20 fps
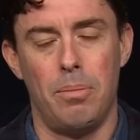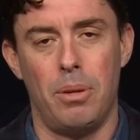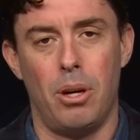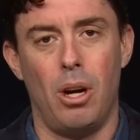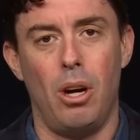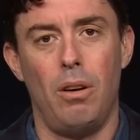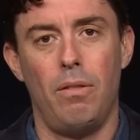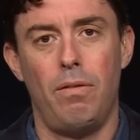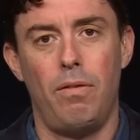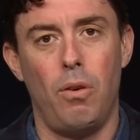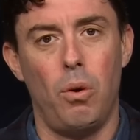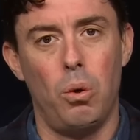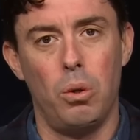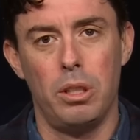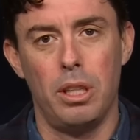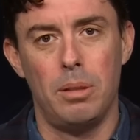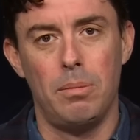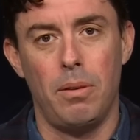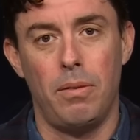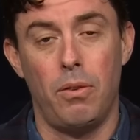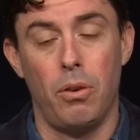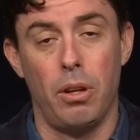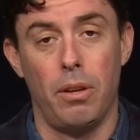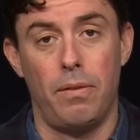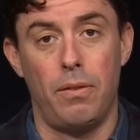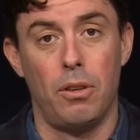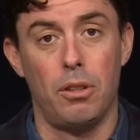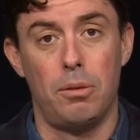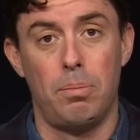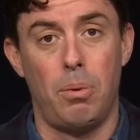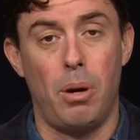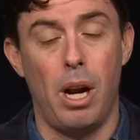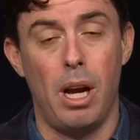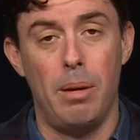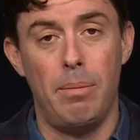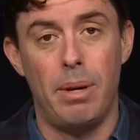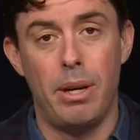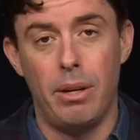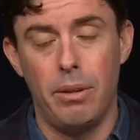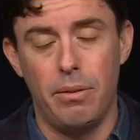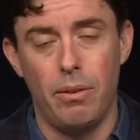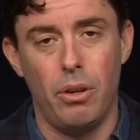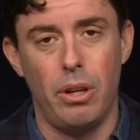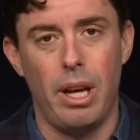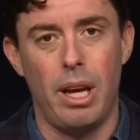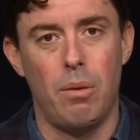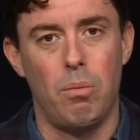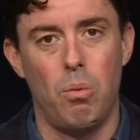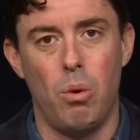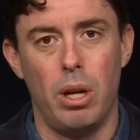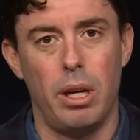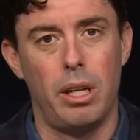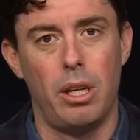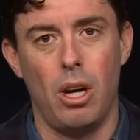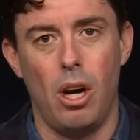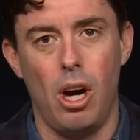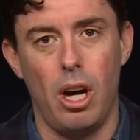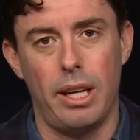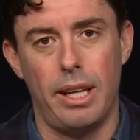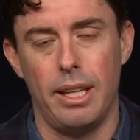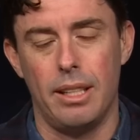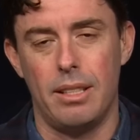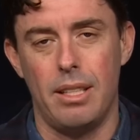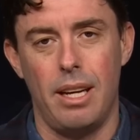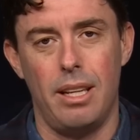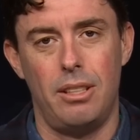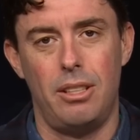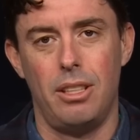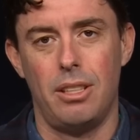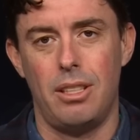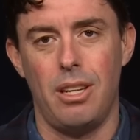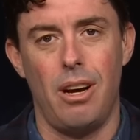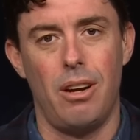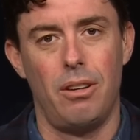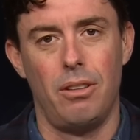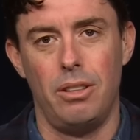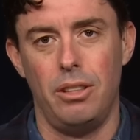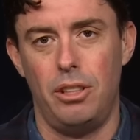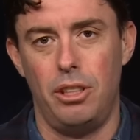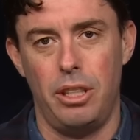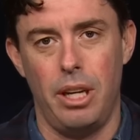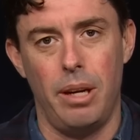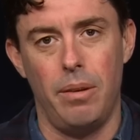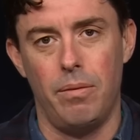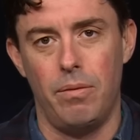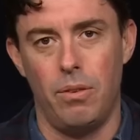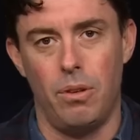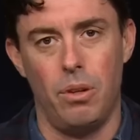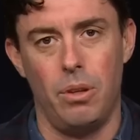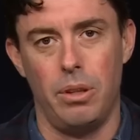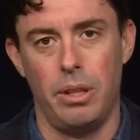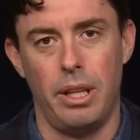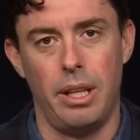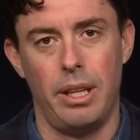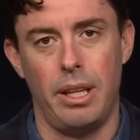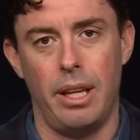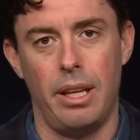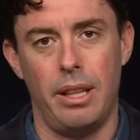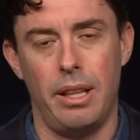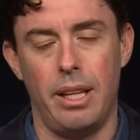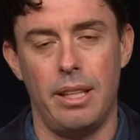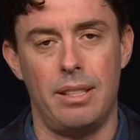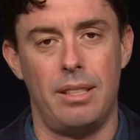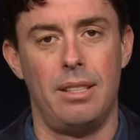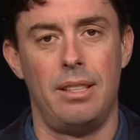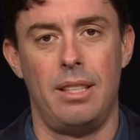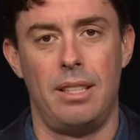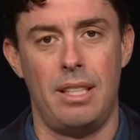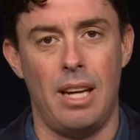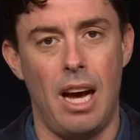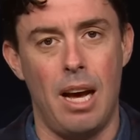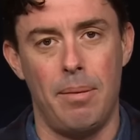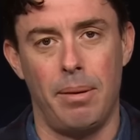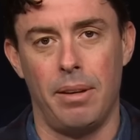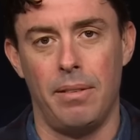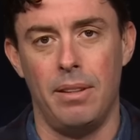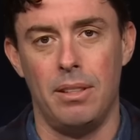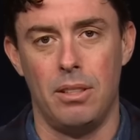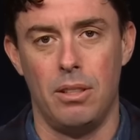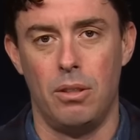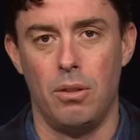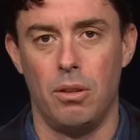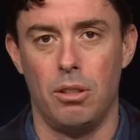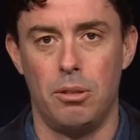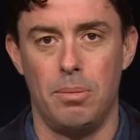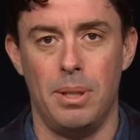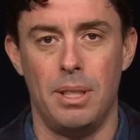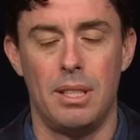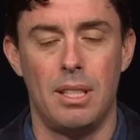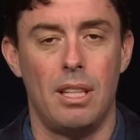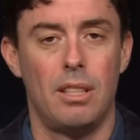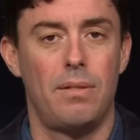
They're all folding before the first primary. We've only had one caucus. It's just utterly shameful that this is the timing of these endorsements.